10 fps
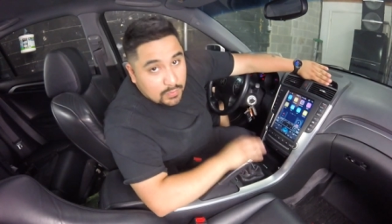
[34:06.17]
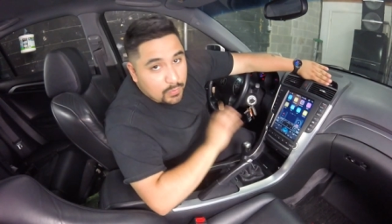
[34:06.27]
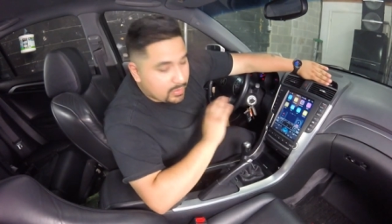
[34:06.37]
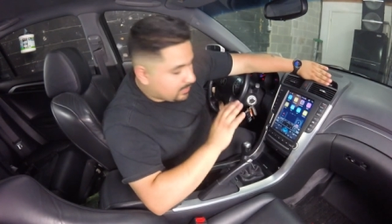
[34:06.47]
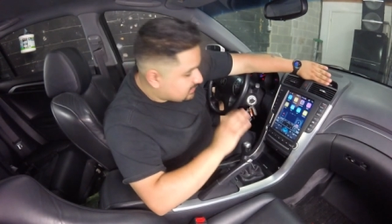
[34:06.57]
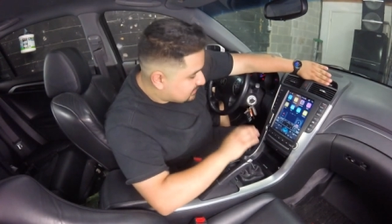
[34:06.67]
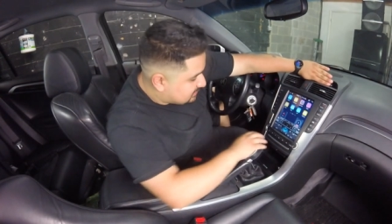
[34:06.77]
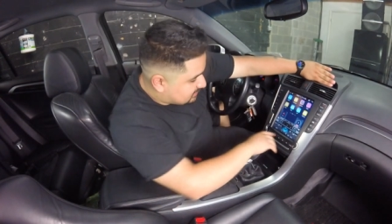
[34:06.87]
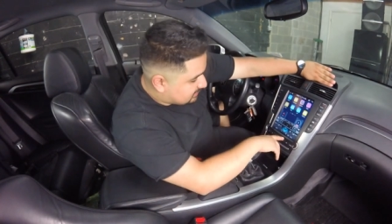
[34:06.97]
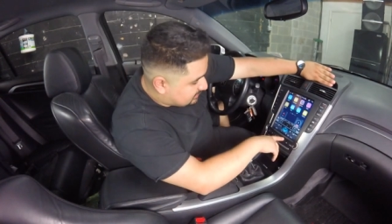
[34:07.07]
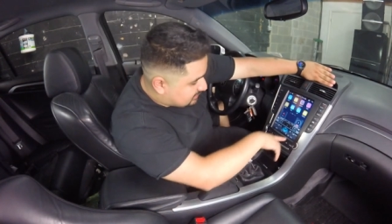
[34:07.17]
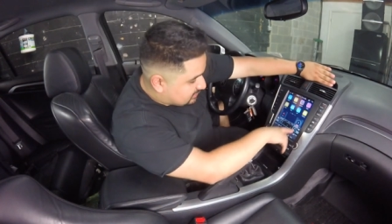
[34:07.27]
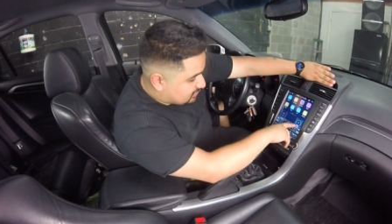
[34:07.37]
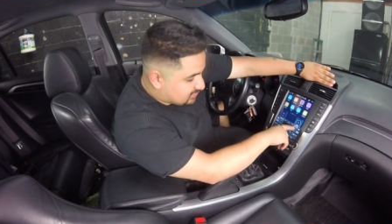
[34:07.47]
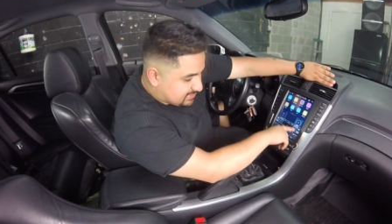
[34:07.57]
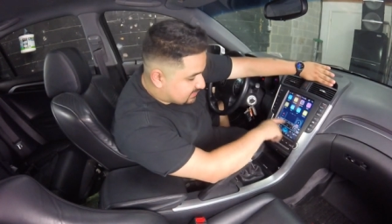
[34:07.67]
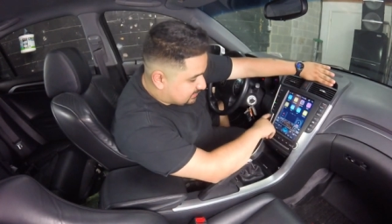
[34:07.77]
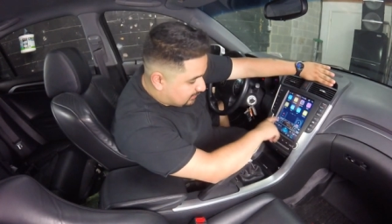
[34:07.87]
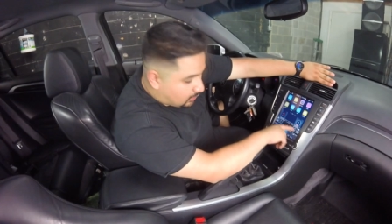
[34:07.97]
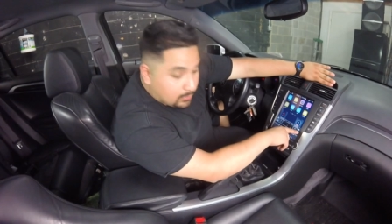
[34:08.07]
don't worry about this. This just says
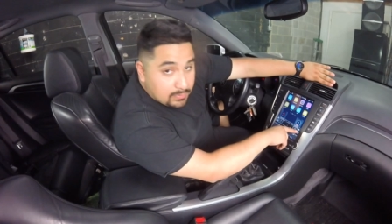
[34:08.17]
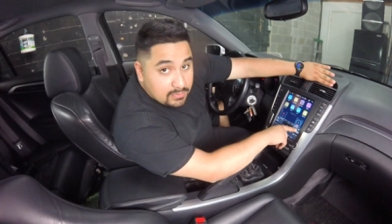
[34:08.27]
low.